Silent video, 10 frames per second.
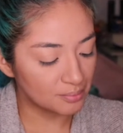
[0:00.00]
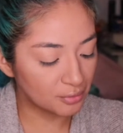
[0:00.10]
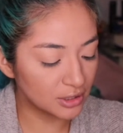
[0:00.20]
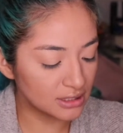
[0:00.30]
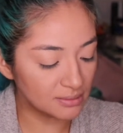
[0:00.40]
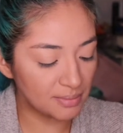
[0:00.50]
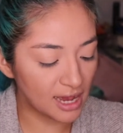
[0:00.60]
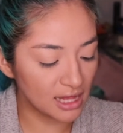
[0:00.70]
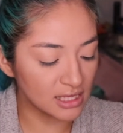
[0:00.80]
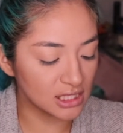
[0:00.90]
Prism
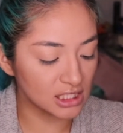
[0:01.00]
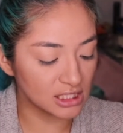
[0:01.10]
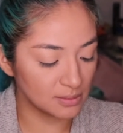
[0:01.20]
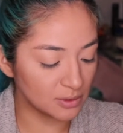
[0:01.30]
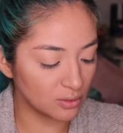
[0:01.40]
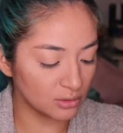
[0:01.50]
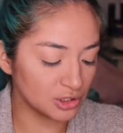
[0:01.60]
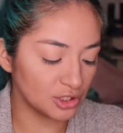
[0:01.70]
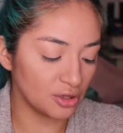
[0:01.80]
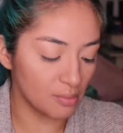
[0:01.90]
palette, the
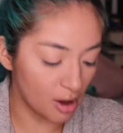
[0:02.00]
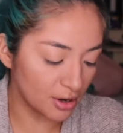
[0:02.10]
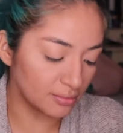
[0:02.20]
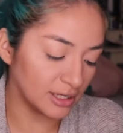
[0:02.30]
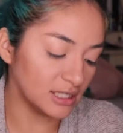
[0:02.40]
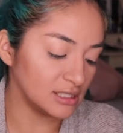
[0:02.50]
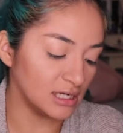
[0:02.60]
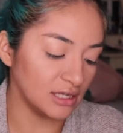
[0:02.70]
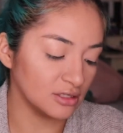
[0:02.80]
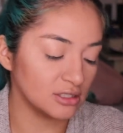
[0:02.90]
Subculture, the Modern
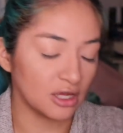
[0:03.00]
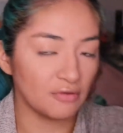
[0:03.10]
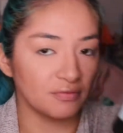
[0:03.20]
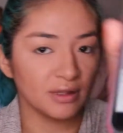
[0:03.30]
Renaissance, and the Soft